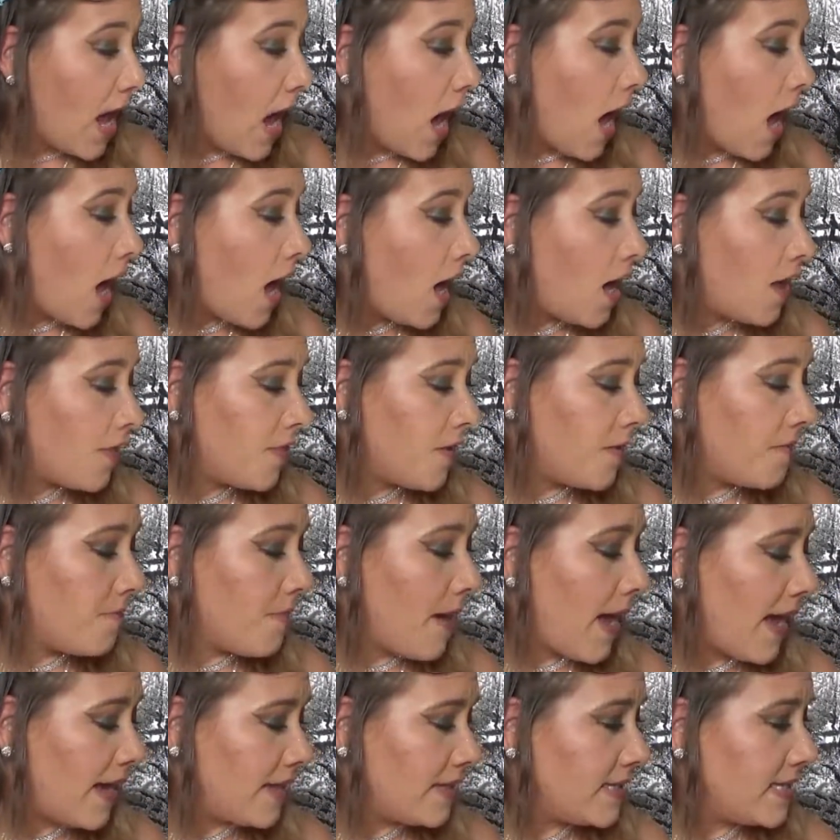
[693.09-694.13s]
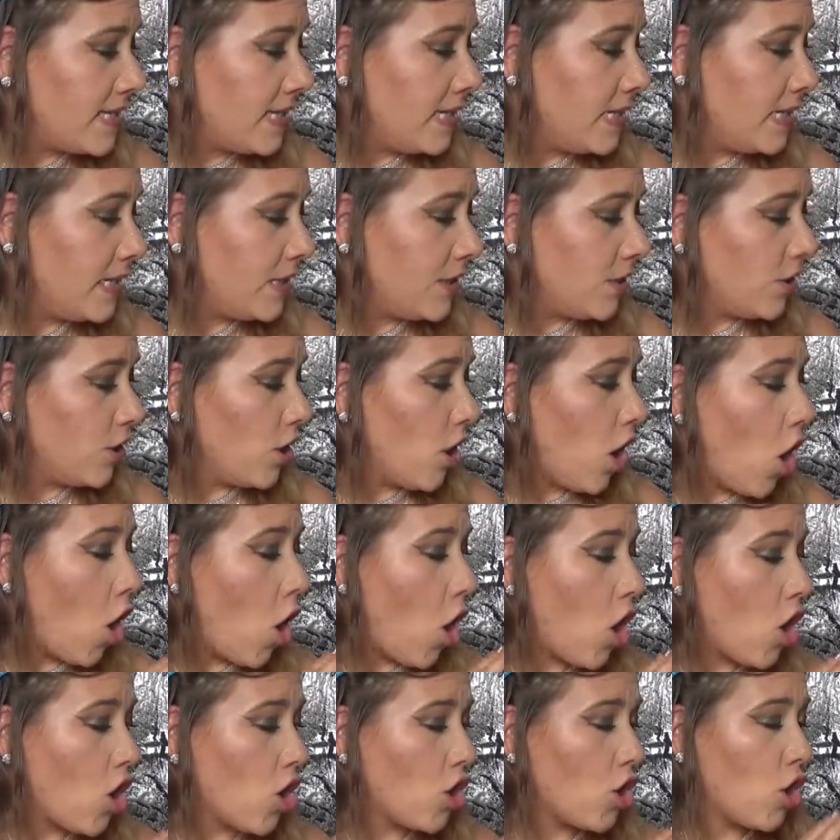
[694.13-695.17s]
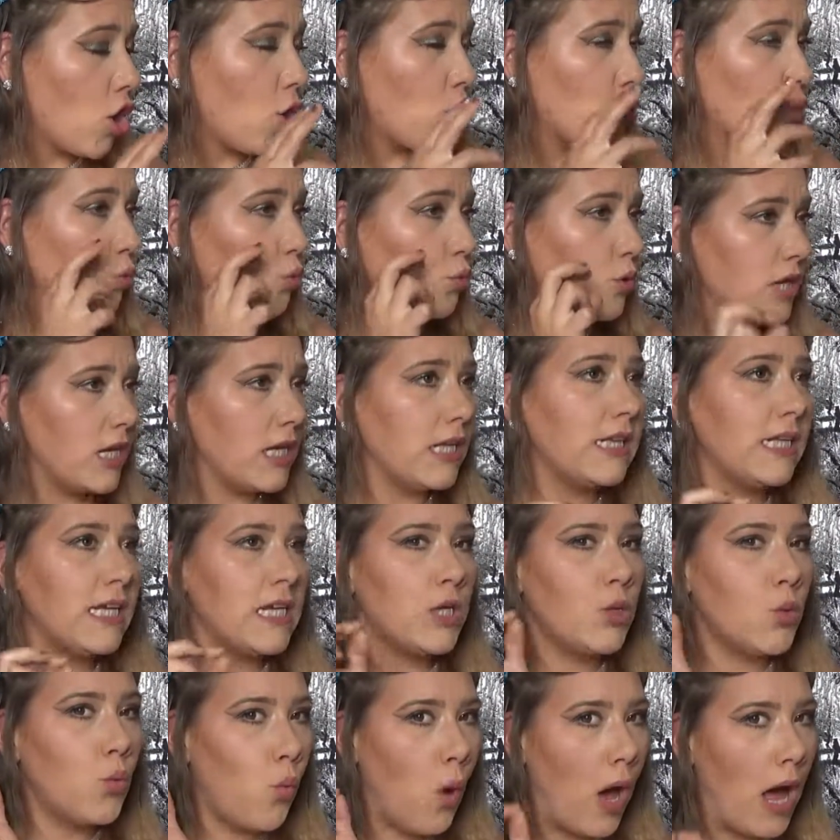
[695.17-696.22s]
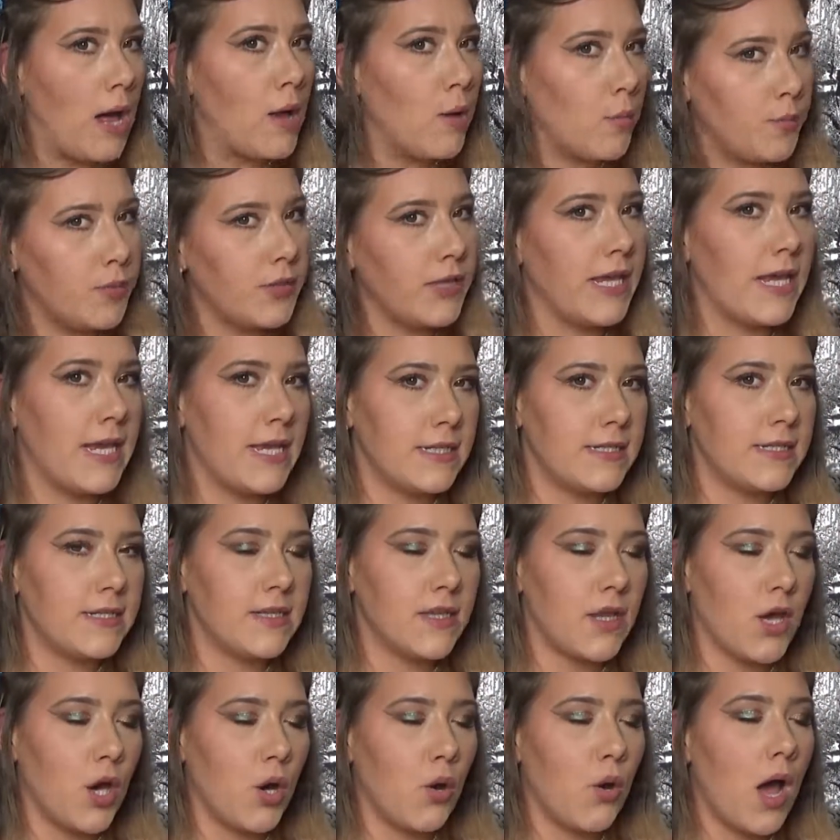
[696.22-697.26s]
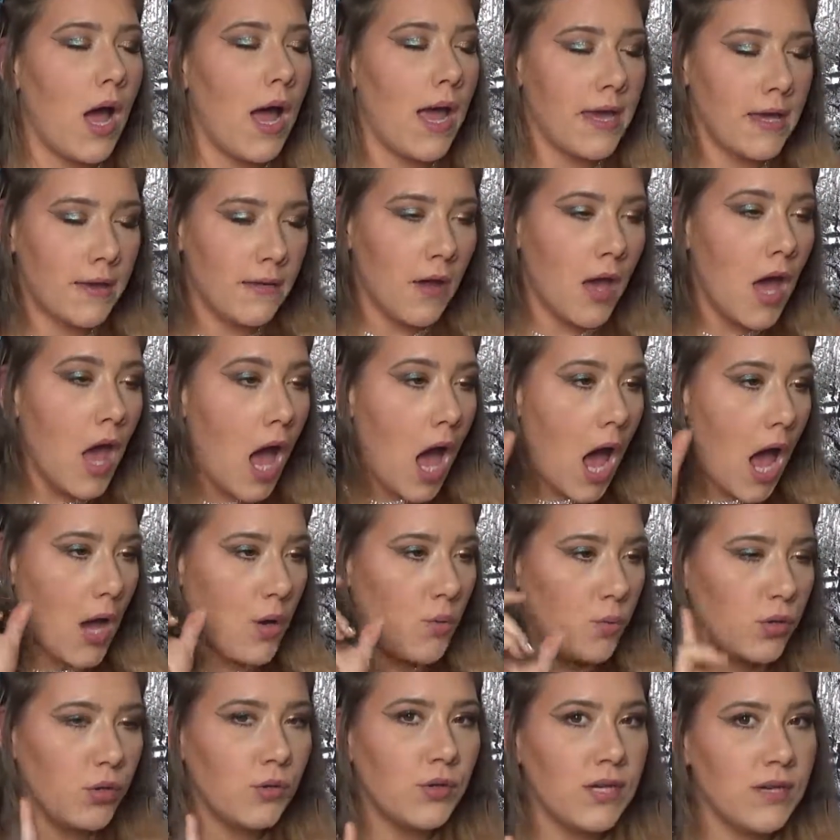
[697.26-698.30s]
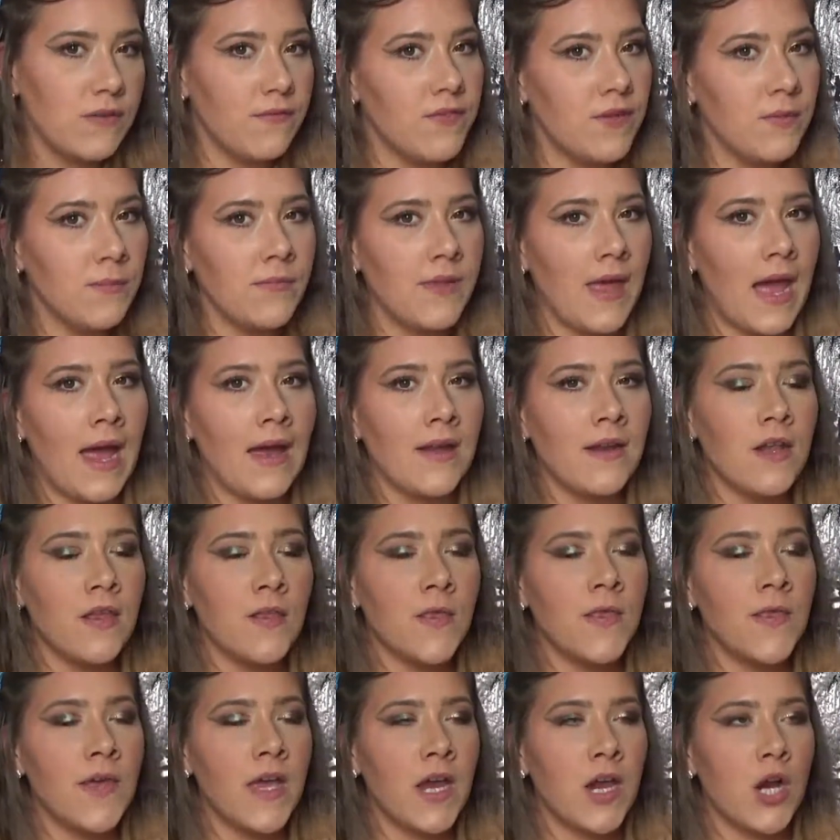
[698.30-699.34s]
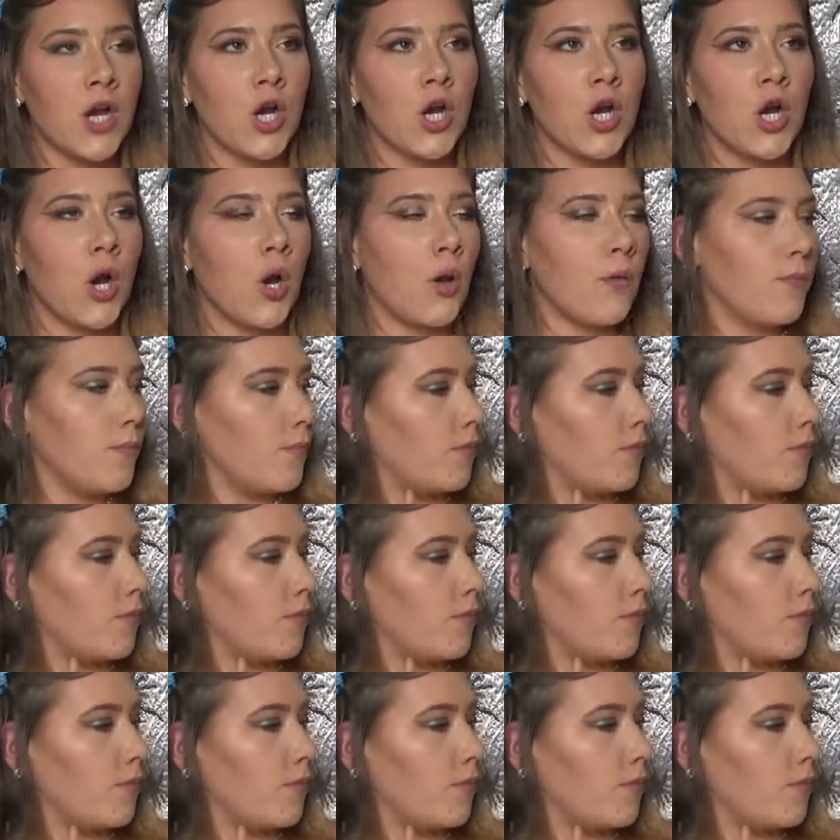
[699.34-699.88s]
The mattes in here are really well placed though. I will give them that. Their